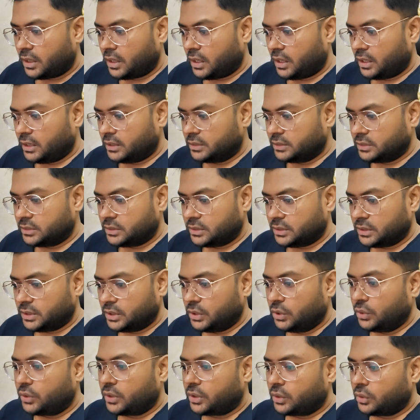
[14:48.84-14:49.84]
and
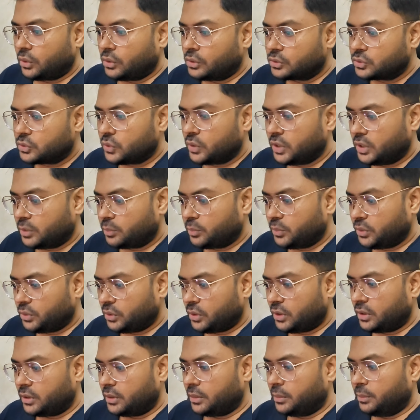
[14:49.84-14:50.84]
you can also hit me
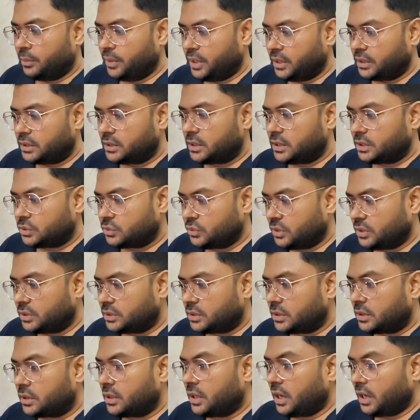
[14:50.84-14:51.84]
on Meta,
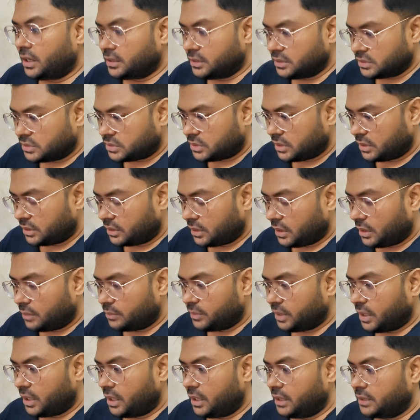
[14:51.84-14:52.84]
Twitter and
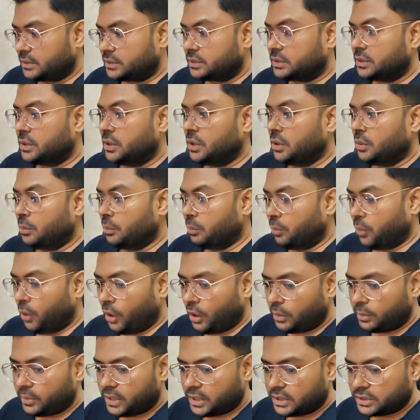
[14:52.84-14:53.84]
Instagram at
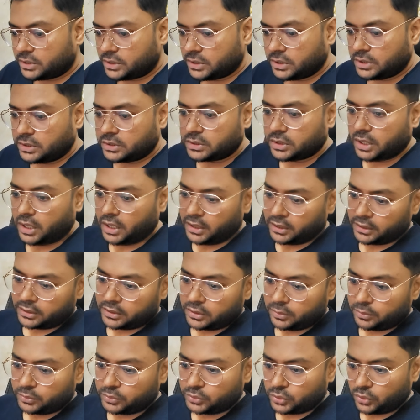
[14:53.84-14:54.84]
bobasheesh and
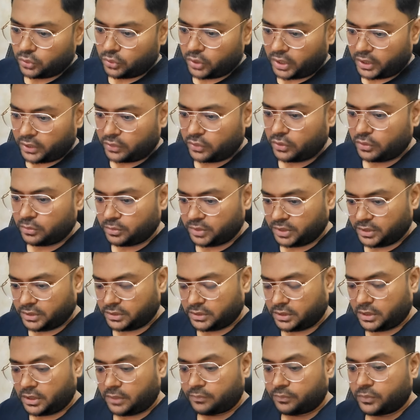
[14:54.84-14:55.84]

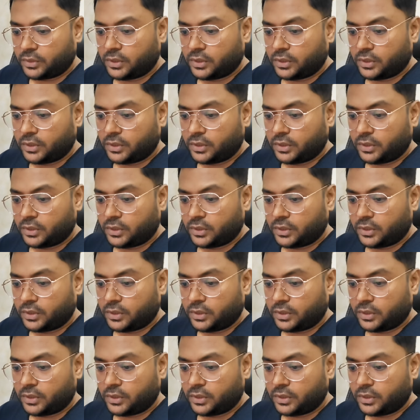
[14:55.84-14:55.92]
cryptoikonmedia.